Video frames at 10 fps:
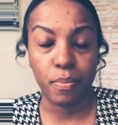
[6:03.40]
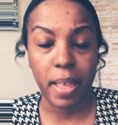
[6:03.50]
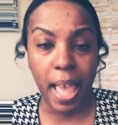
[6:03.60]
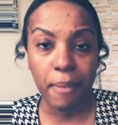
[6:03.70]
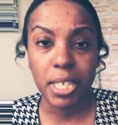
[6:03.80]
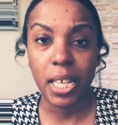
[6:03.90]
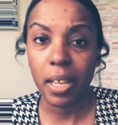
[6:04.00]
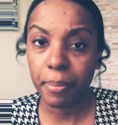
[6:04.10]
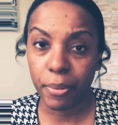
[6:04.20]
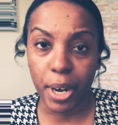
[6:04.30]
You may have to
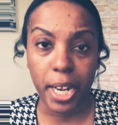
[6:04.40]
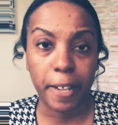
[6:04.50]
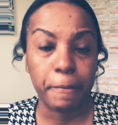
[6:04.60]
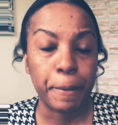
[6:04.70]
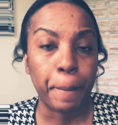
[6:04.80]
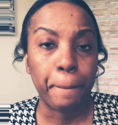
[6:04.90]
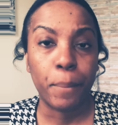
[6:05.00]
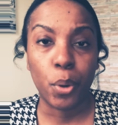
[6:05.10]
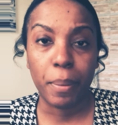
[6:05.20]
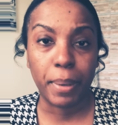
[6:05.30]
upgrade it,
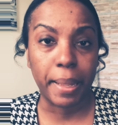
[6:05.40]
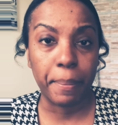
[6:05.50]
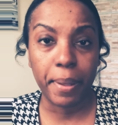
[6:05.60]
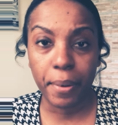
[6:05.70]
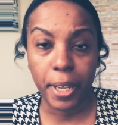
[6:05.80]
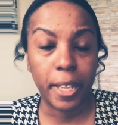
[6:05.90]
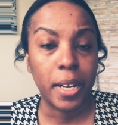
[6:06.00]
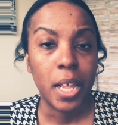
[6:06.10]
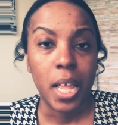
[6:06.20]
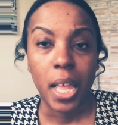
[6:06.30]
point blank, period.
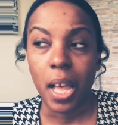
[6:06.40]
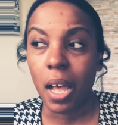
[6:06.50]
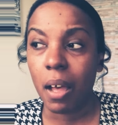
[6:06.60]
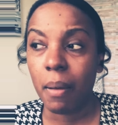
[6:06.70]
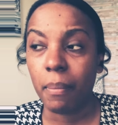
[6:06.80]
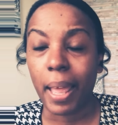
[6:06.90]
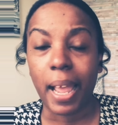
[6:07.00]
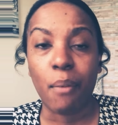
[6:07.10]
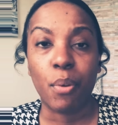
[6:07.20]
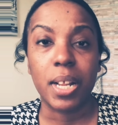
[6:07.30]
Like
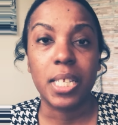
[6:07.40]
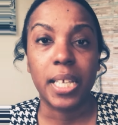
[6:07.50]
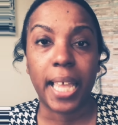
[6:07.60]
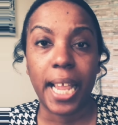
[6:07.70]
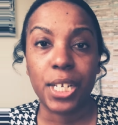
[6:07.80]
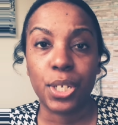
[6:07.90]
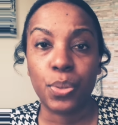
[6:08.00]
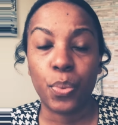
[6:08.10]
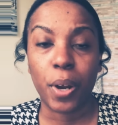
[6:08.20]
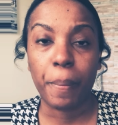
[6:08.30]
I run into
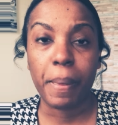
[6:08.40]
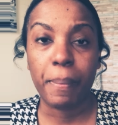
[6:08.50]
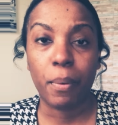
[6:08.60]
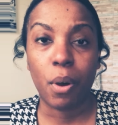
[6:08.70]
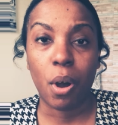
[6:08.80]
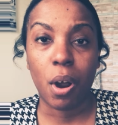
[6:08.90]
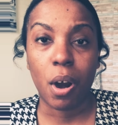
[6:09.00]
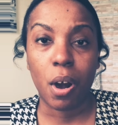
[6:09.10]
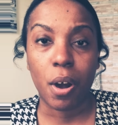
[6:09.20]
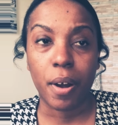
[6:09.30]
occasions where people
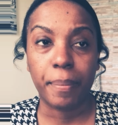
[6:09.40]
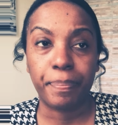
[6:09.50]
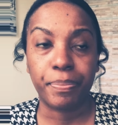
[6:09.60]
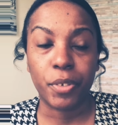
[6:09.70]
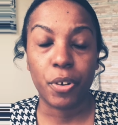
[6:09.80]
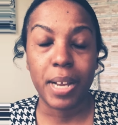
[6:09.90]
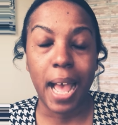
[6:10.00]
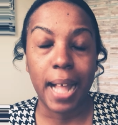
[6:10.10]
they're in